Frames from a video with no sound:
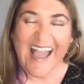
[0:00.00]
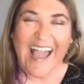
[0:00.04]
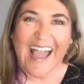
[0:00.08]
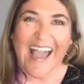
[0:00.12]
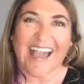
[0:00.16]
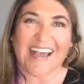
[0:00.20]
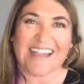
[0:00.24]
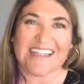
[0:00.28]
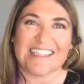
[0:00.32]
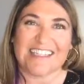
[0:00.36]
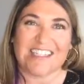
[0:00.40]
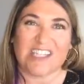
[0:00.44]

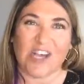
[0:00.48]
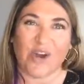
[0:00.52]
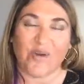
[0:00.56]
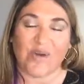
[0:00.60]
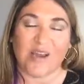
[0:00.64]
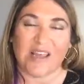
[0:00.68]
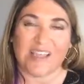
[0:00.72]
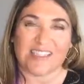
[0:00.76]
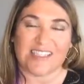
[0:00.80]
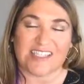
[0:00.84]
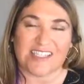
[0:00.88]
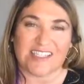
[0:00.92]
And so
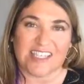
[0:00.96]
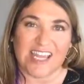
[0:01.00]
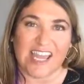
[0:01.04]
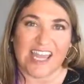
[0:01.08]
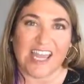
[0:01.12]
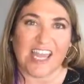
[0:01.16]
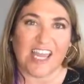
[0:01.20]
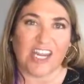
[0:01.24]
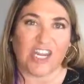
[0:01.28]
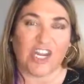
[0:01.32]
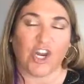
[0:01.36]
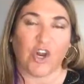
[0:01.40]

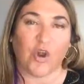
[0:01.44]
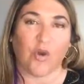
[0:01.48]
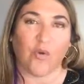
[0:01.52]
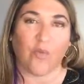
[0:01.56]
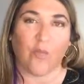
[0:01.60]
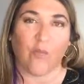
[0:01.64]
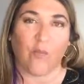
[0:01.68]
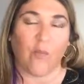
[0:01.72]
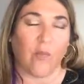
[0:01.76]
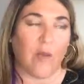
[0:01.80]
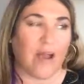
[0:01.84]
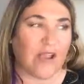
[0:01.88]
instead,
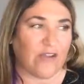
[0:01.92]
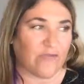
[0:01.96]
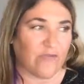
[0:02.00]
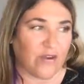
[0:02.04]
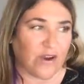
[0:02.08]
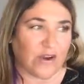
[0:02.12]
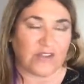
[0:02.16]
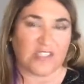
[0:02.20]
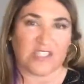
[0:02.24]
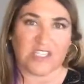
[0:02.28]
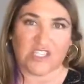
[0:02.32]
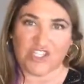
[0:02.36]
my
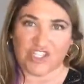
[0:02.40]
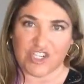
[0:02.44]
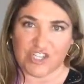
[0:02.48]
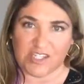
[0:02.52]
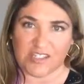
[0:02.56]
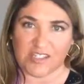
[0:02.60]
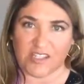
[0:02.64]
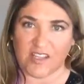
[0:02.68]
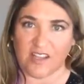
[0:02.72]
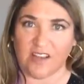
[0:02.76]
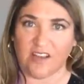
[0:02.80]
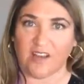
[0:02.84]
friend
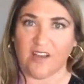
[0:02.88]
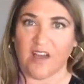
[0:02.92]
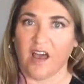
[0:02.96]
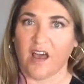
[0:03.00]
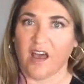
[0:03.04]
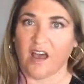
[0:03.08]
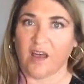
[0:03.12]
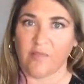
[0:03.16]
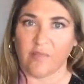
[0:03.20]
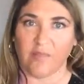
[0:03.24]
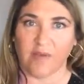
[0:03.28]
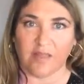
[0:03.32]
suggested
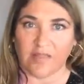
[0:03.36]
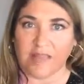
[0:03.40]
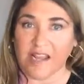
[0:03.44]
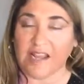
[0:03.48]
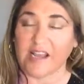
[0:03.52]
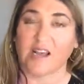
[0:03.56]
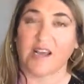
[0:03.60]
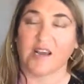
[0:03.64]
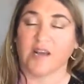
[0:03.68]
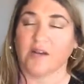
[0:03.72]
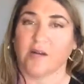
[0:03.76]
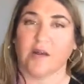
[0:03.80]
like
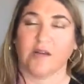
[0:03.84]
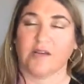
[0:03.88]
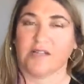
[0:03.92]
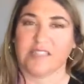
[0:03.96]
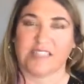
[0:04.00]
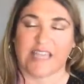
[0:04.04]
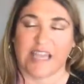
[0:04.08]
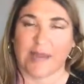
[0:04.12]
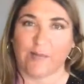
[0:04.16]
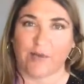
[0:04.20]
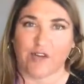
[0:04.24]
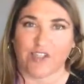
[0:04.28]
a
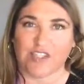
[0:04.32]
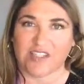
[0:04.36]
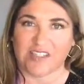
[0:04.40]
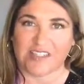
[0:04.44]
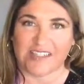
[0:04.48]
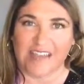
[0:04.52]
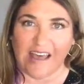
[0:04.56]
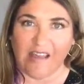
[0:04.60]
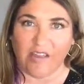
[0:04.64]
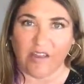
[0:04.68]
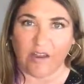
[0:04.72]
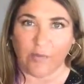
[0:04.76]
sandwich and
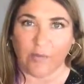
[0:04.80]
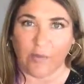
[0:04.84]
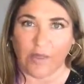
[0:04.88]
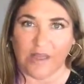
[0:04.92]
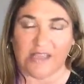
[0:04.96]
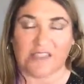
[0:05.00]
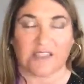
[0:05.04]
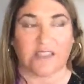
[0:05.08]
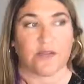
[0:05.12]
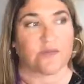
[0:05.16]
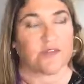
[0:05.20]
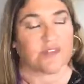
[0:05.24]
salad
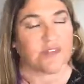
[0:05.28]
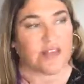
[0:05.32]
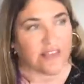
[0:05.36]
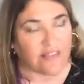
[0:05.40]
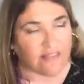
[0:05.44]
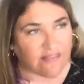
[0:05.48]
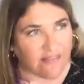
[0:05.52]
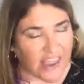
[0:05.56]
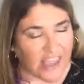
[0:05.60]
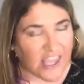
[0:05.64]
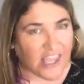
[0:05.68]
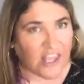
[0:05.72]
place. And it was like,
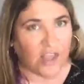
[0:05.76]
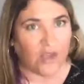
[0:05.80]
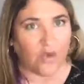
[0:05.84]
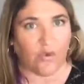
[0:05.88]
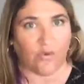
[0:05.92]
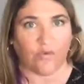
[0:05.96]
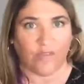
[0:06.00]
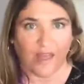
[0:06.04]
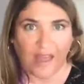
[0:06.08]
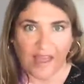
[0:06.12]
thank you.